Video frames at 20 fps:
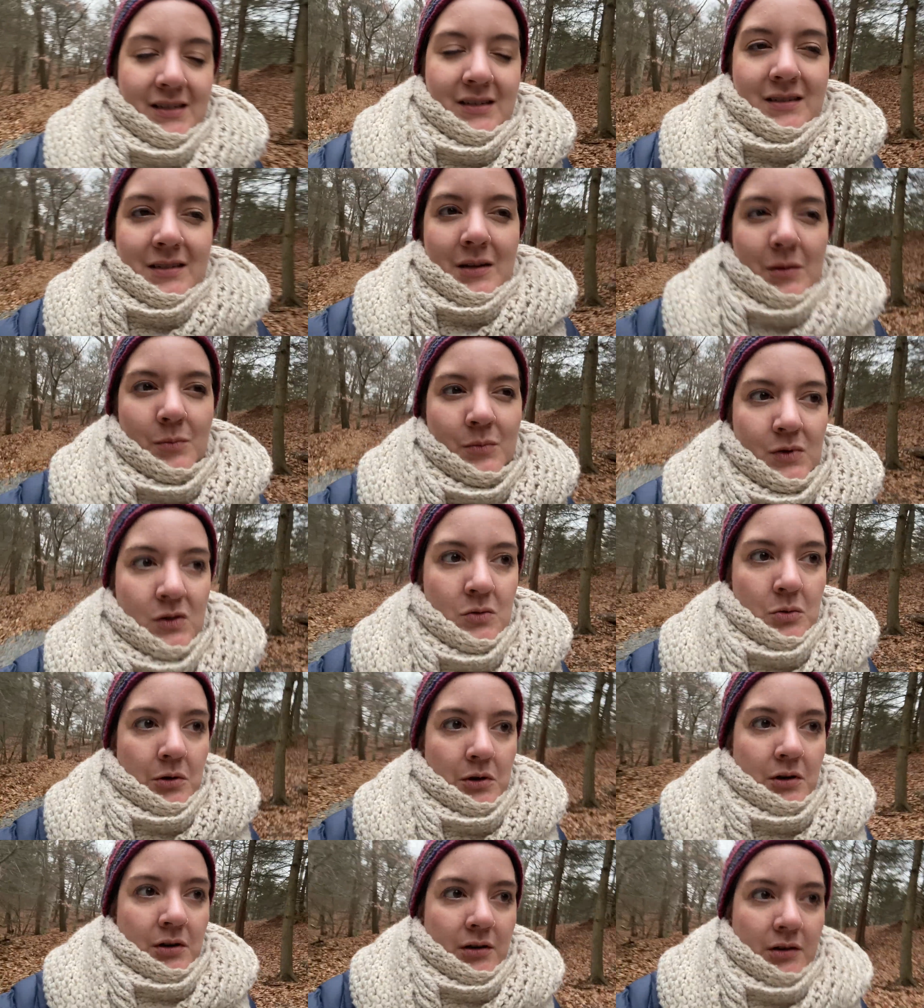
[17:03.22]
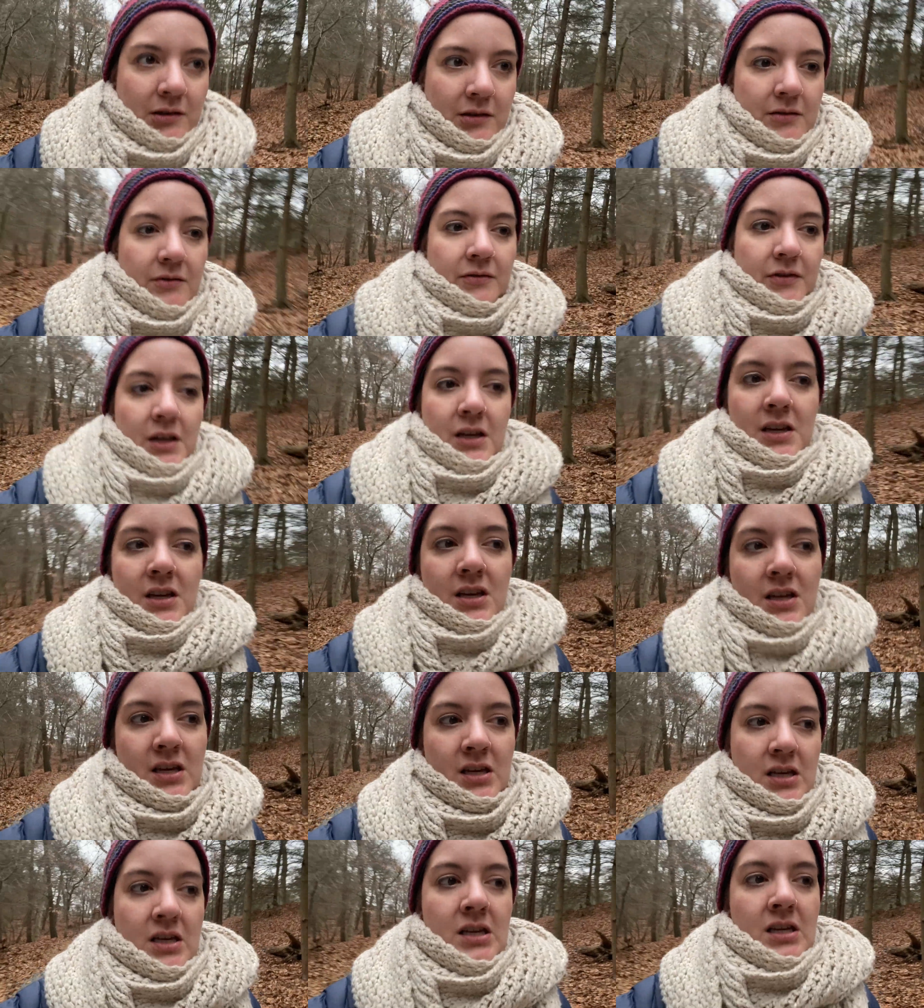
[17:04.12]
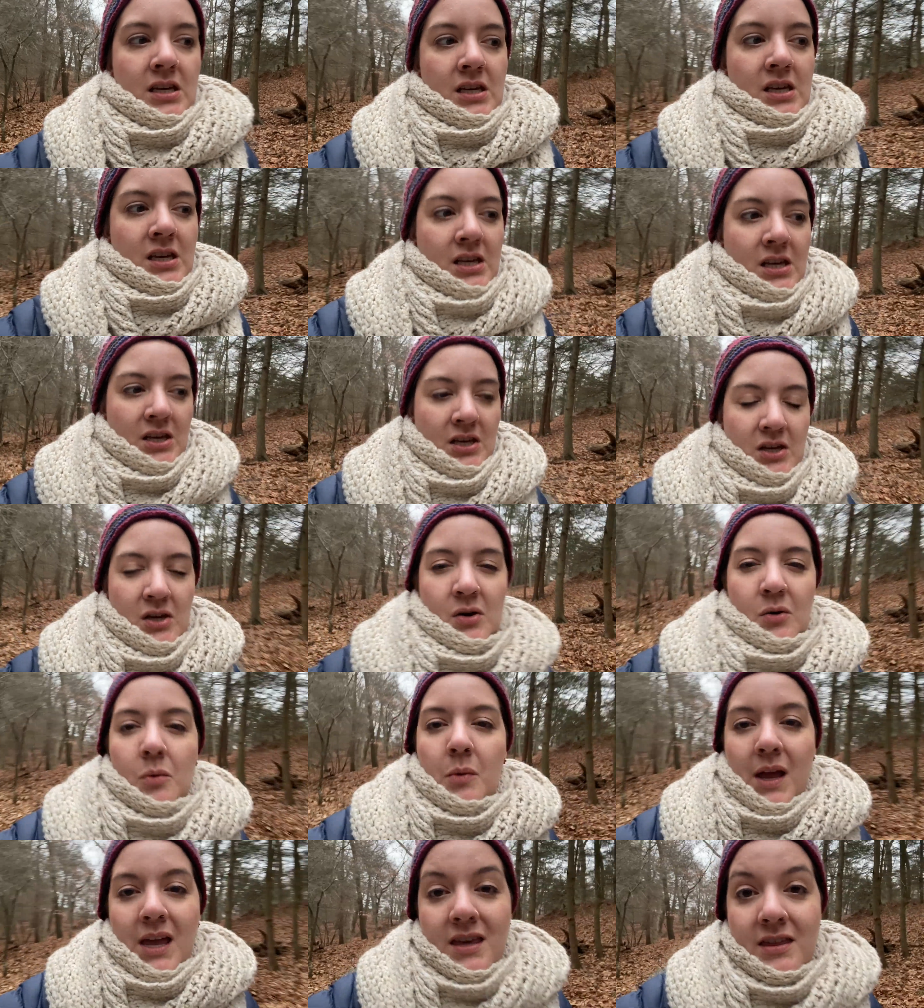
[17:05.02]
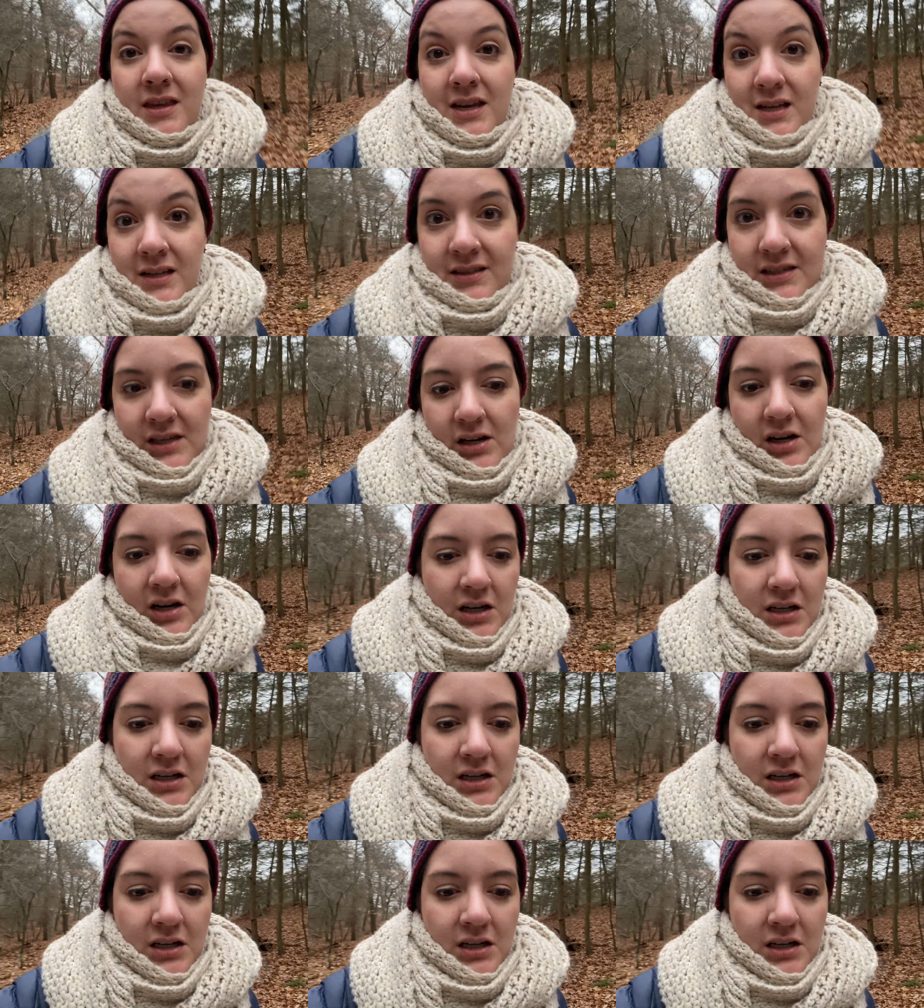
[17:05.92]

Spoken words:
some sort of way things are